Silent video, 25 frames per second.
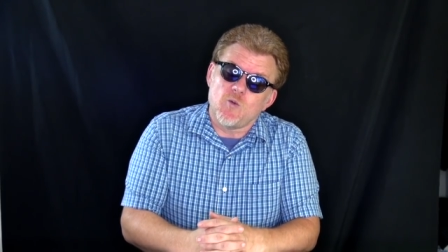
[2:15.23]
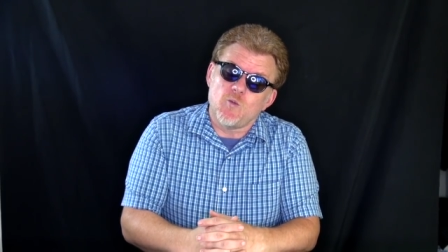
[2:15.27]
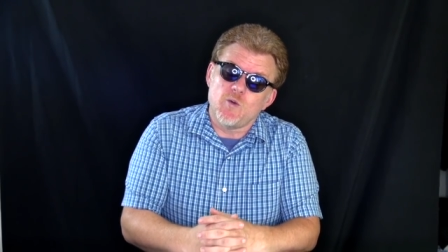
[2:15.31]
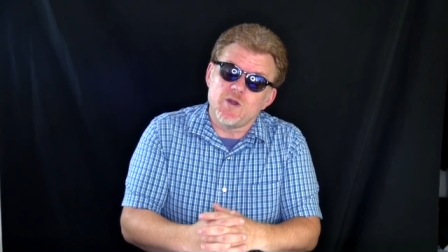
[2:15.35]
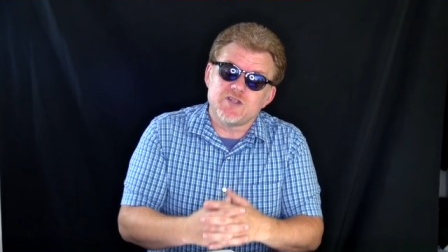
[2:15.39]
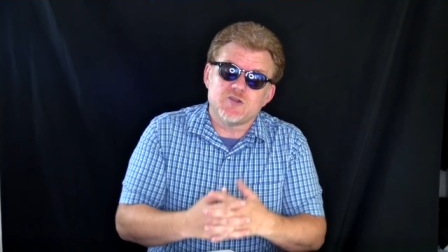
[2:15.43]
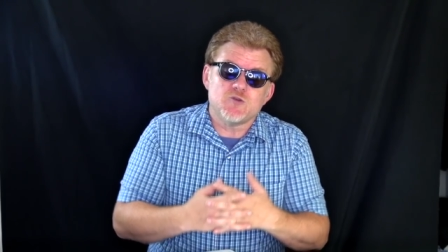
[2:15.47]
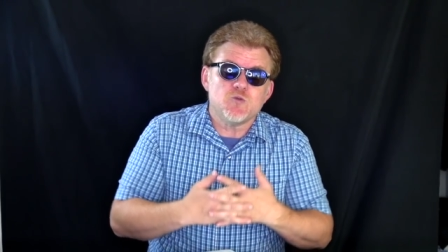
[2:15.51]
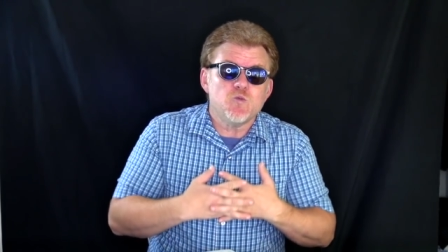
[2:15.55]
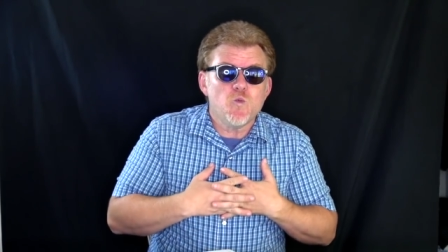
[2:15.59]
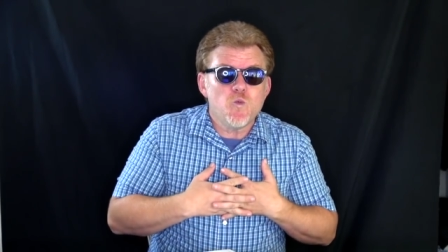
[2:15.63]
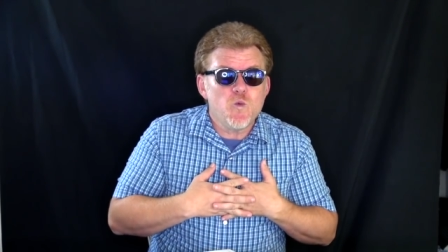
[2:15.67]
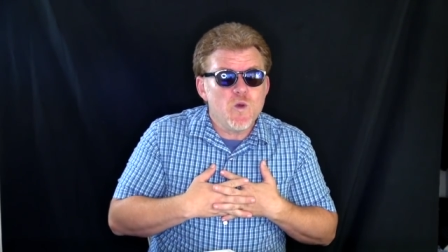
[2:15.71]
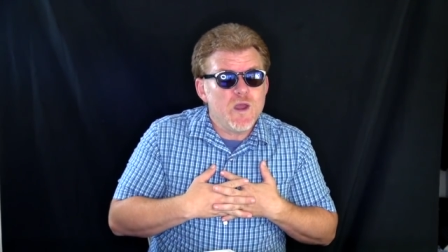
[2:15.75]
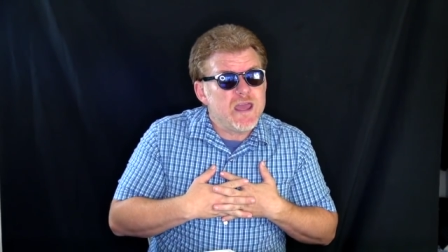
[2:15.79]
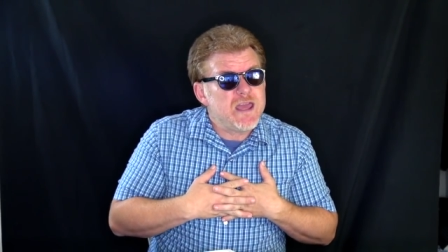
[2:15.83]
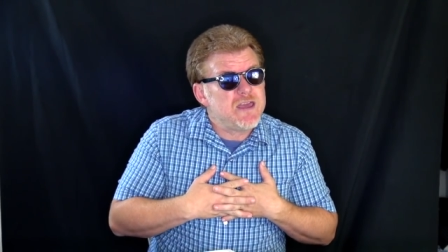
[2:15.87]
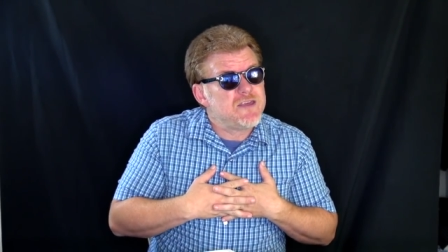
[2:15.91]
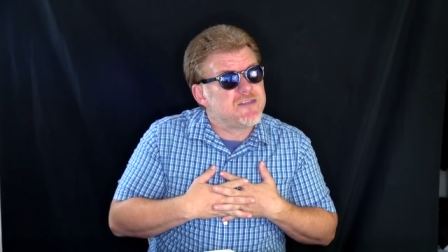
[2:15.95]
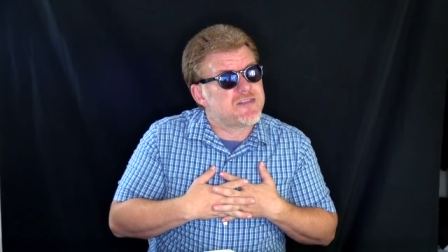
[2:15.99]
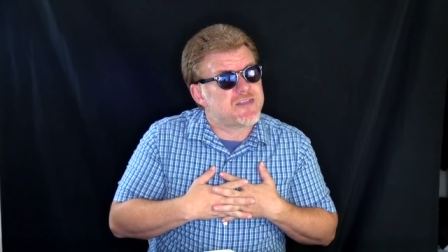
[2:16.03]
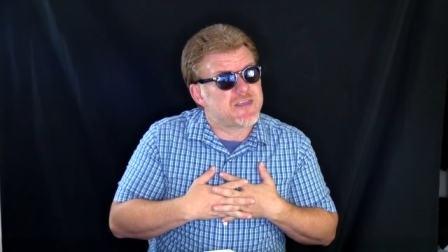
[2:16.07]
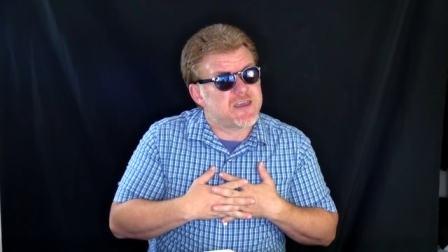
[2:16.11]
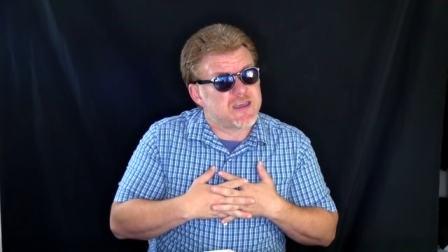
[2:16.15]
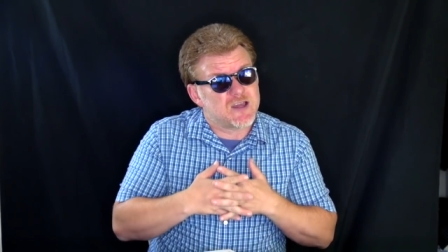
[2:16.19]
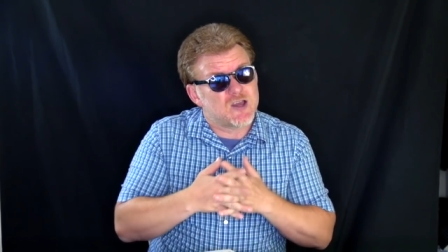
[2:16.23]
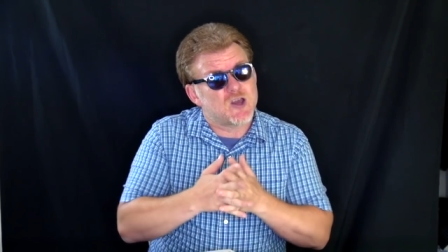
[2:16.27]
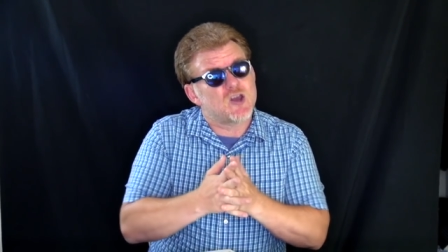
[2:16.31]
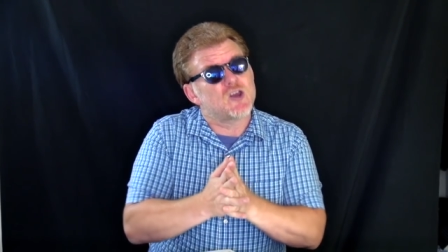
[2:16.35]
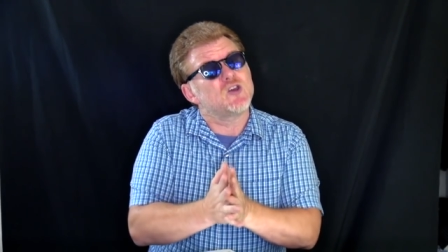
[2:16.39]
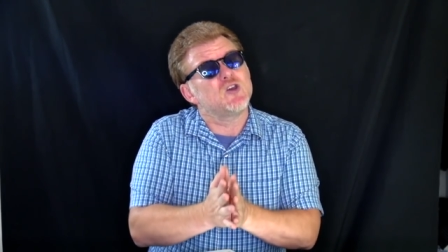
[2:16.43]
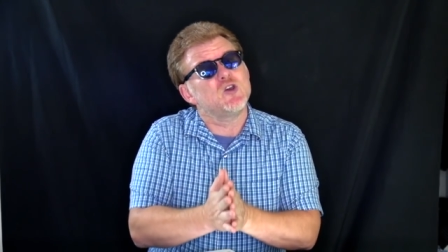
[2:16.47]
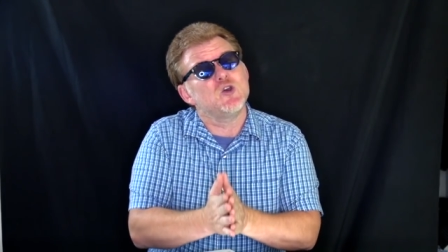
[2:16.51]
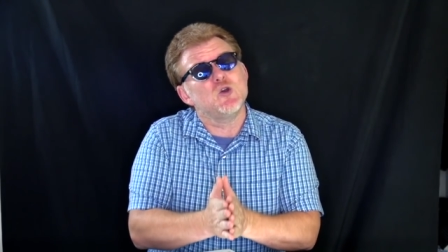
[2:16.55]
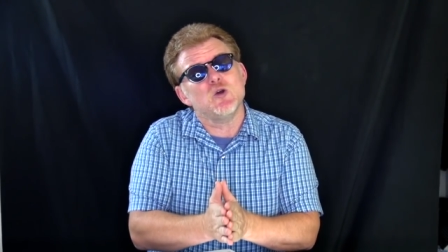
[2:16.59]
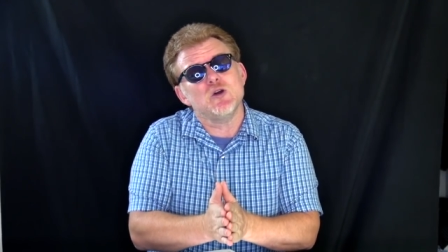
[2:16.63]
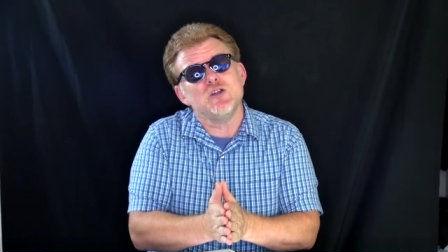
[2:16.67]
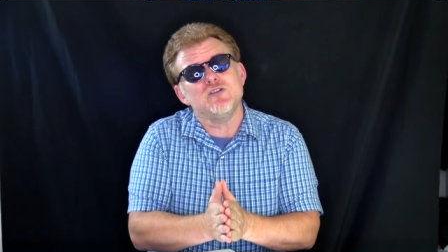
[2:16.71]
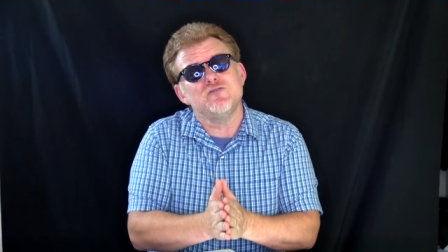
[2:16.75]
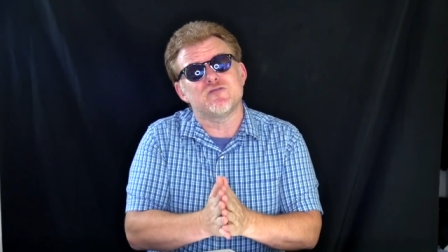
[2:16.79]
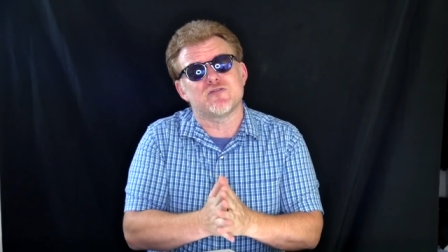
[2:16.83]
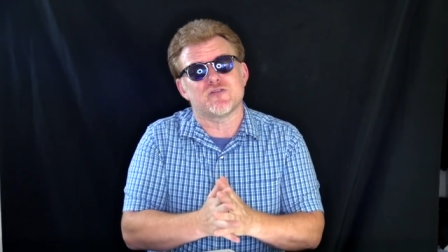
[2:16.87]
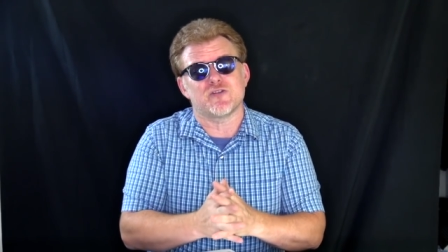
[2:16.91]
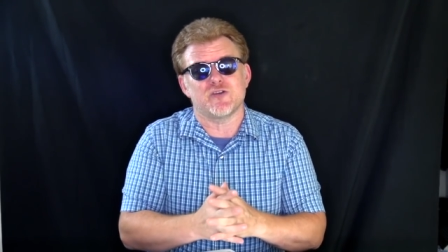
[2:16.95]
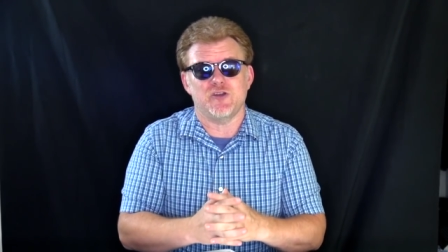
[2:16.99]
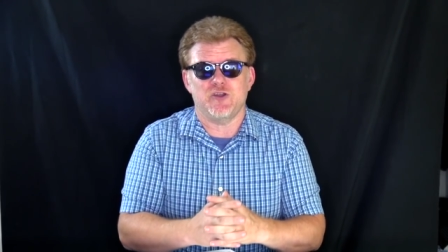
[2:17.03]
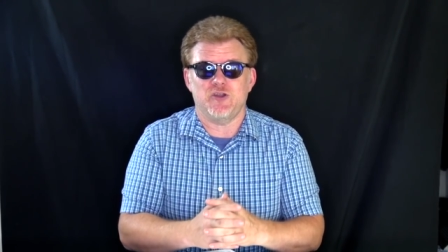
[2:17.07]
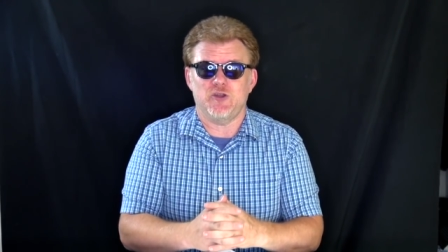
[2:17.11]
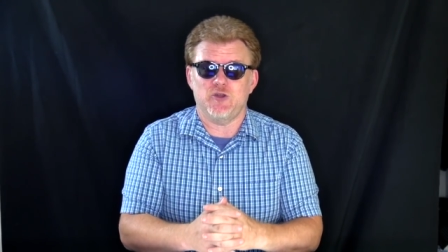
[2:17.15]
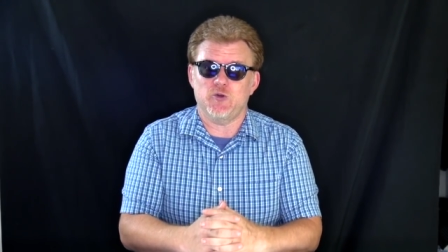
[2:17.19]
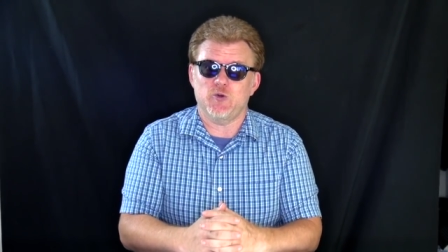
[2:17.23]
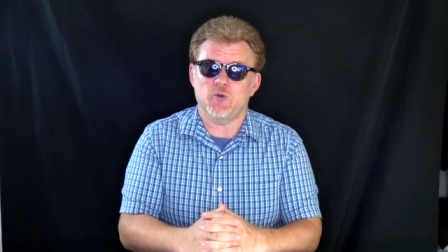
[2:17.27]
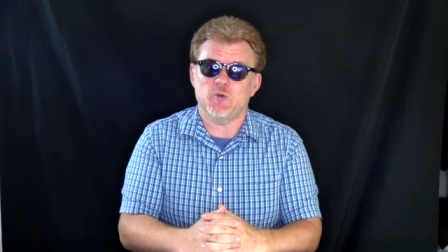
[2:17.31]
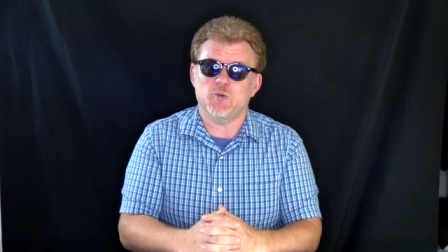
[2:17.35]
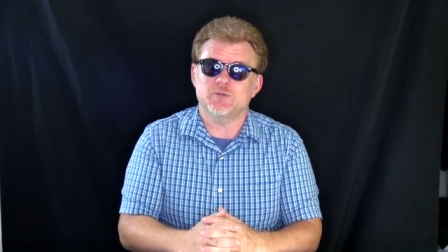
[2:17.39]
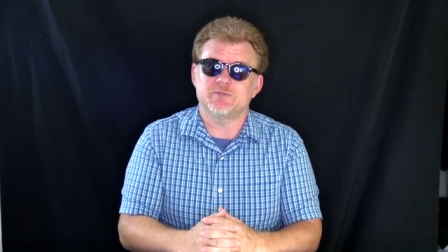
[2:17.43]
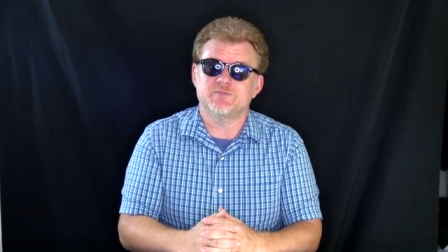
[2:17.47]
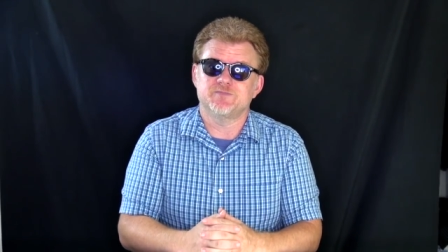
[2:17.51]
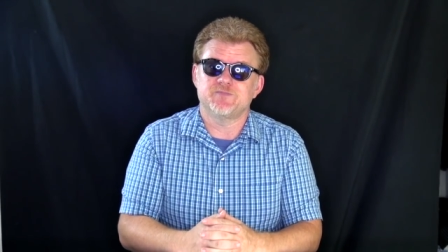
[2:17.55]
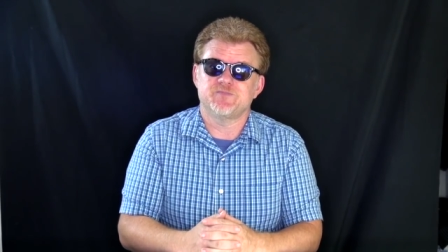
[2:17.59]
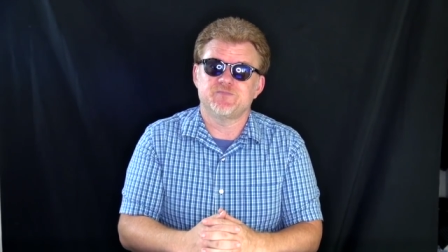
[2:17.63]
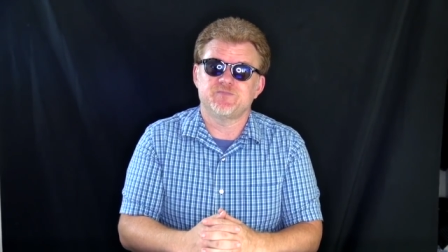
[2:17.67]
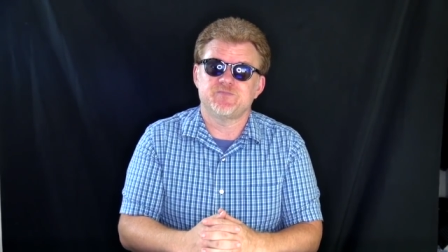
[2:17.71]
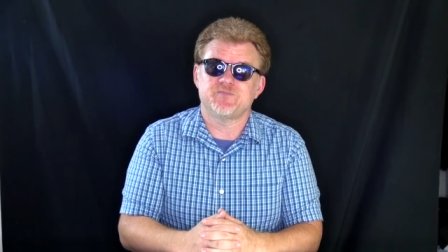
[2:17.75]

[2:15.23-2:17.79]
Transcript: which we think are good for you.